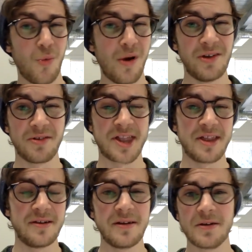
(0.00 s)
where you're
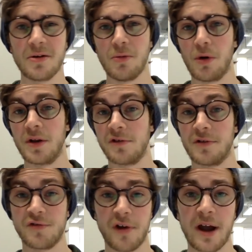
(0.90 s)
sitting or what you're
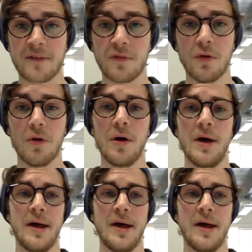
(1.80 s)
on track for,